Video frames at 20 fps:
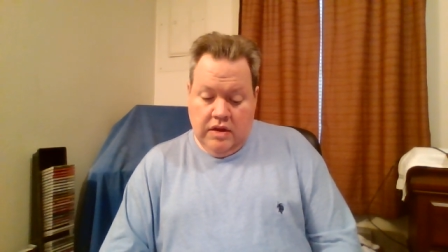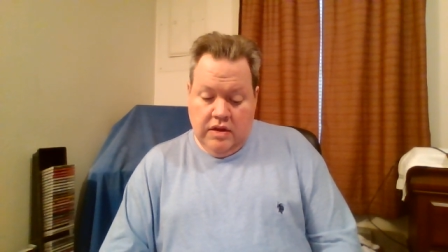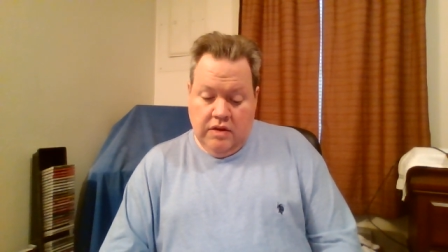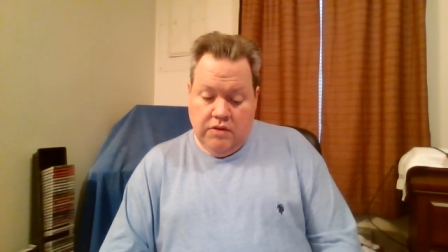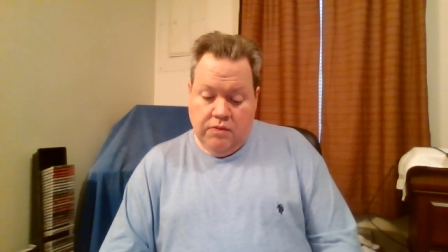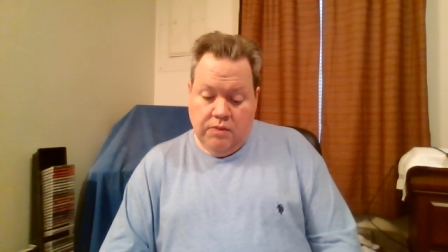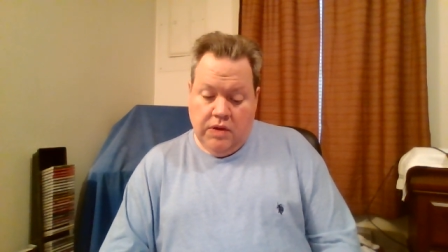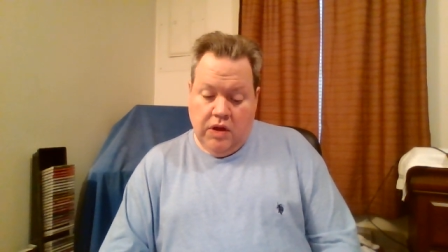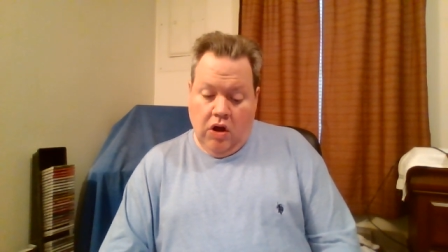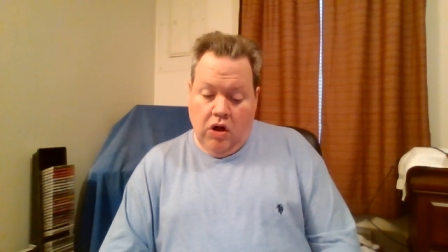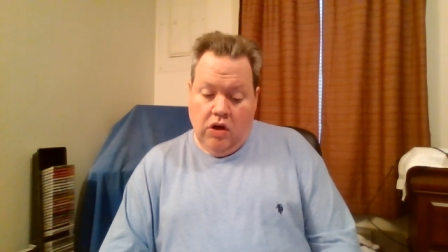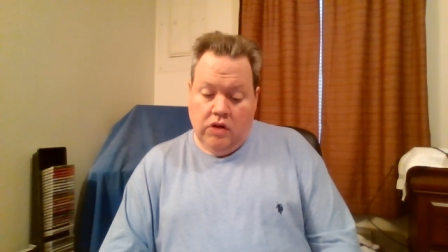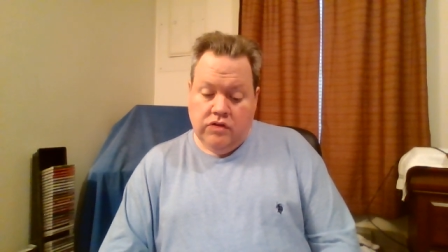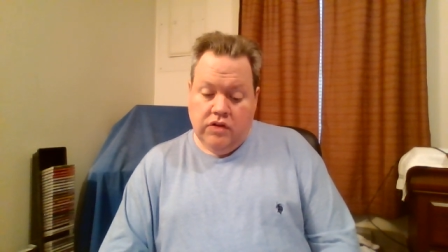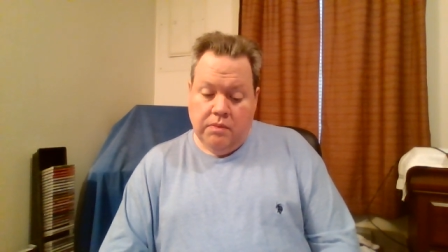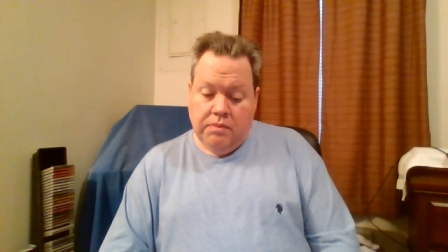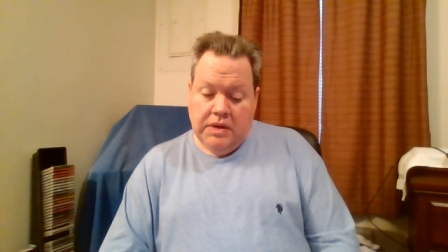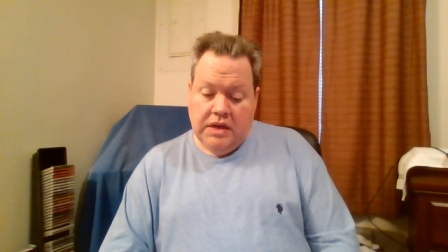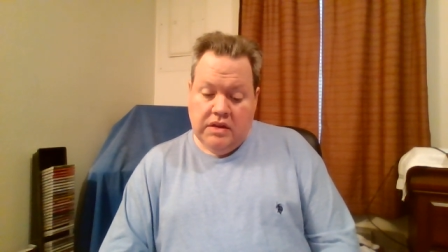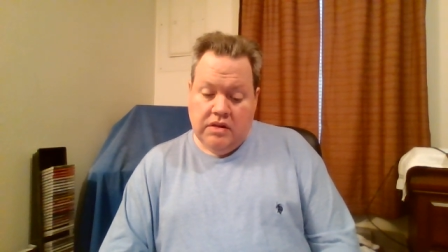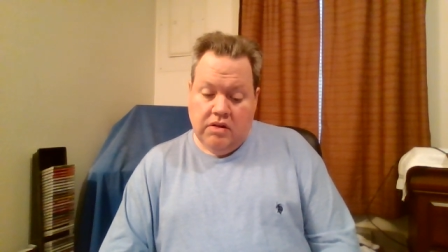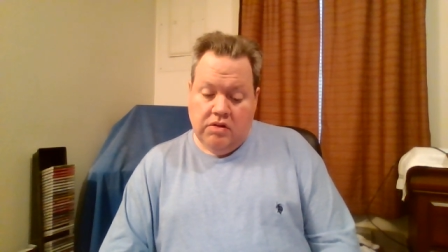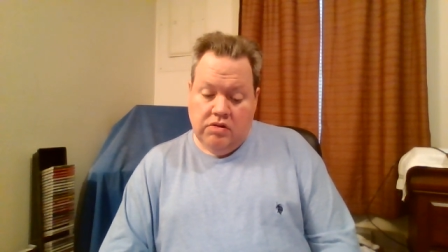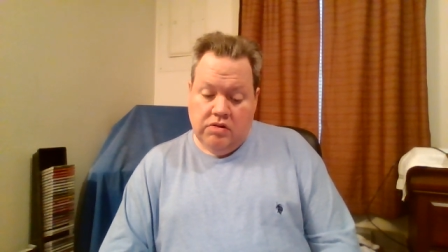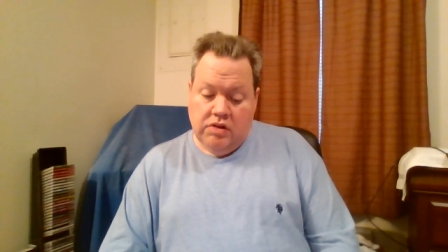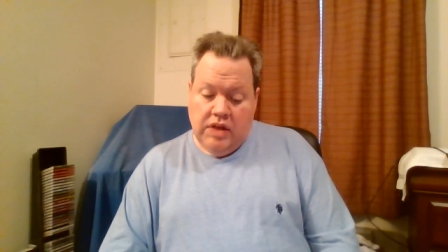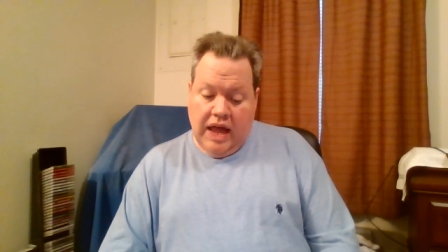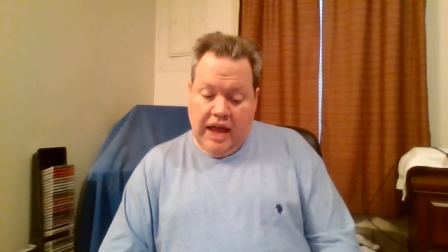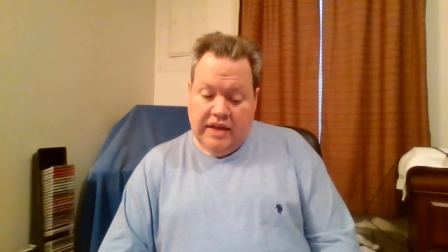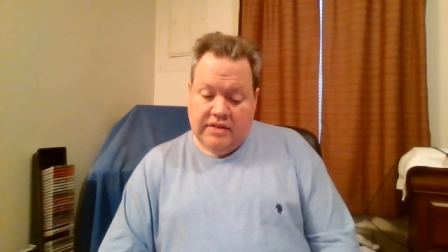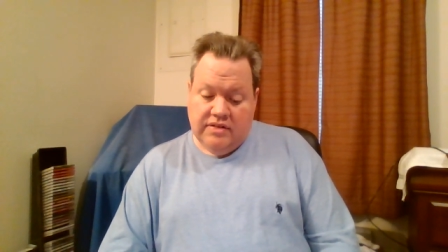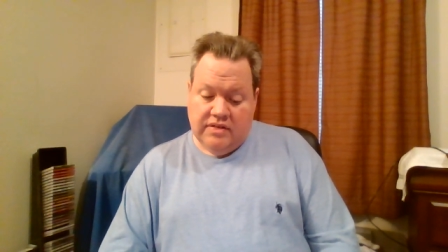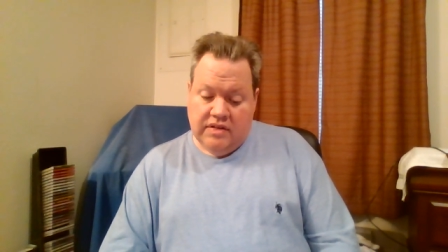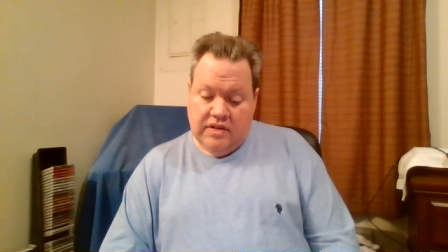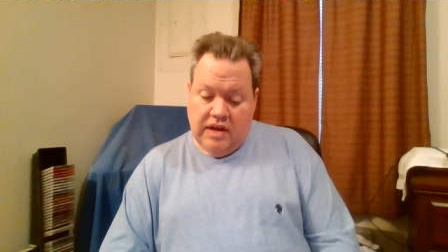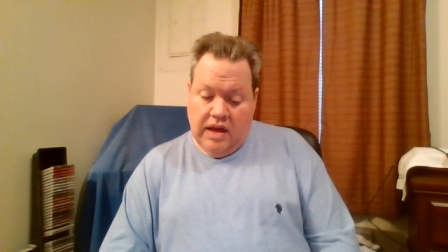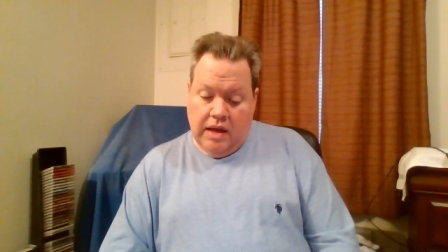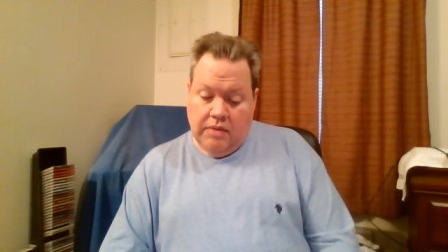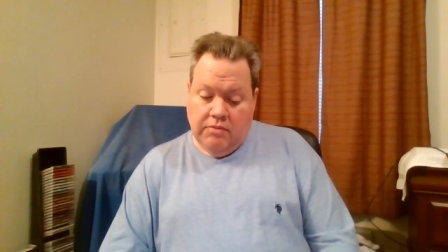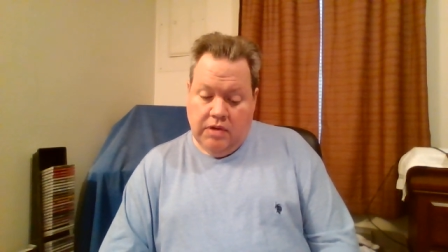This would also be the
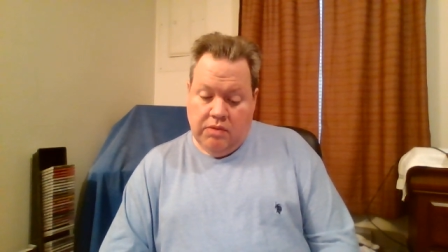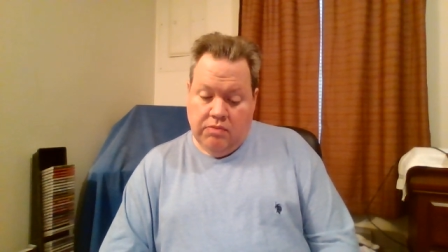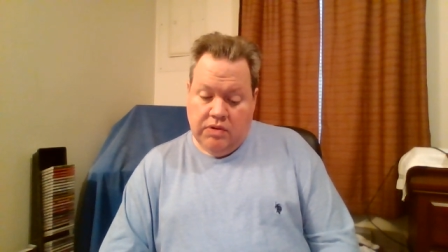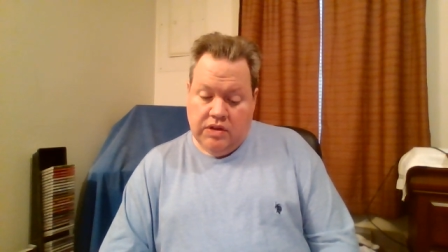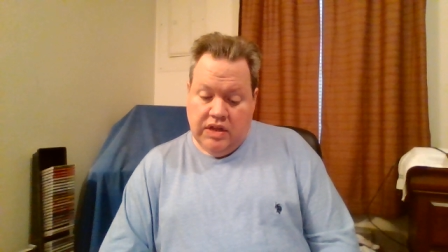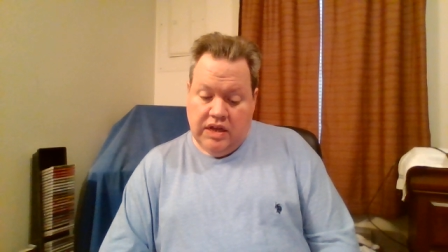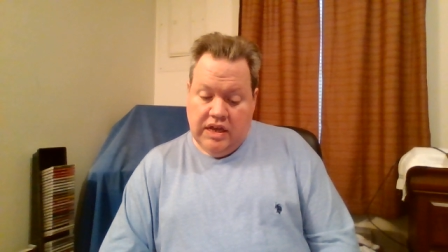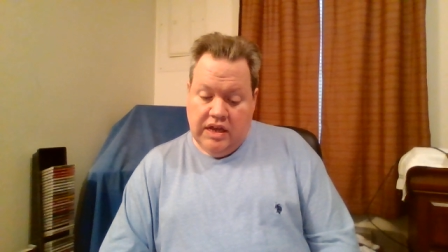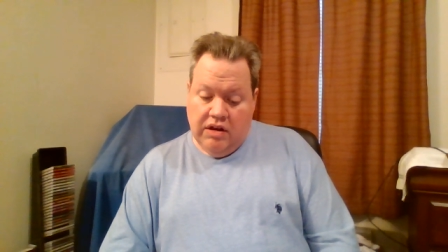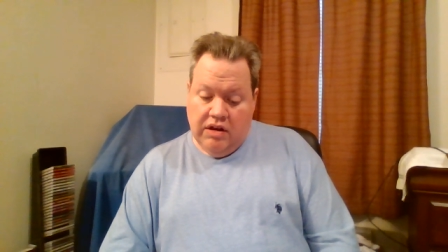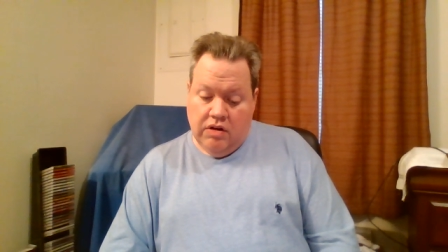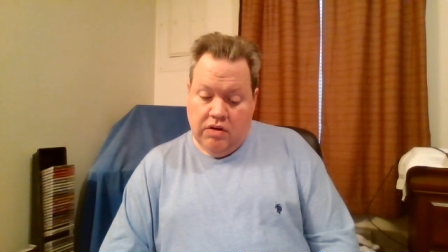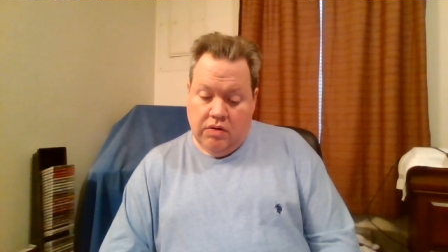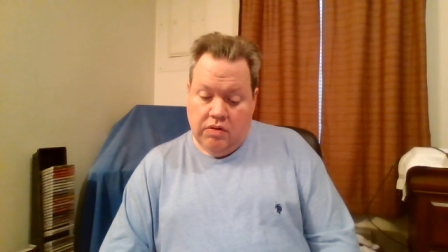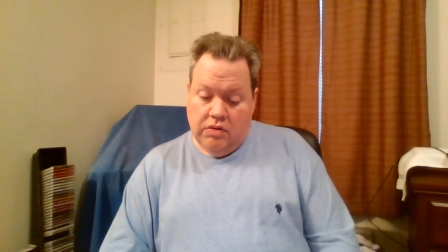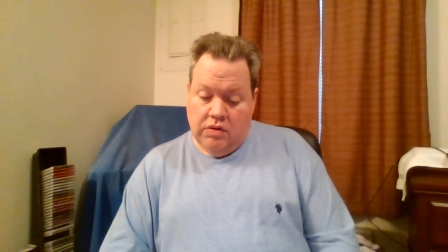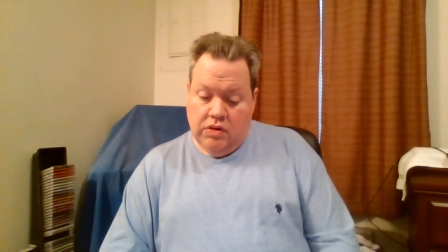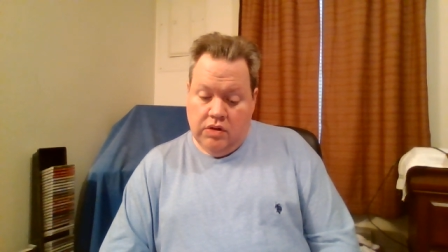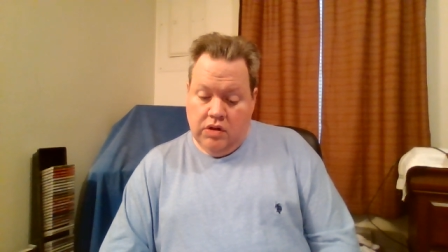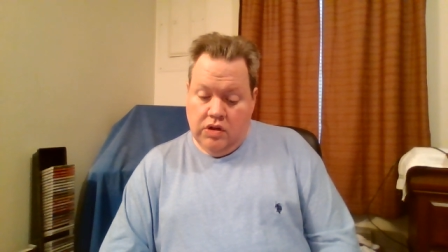last time we would hear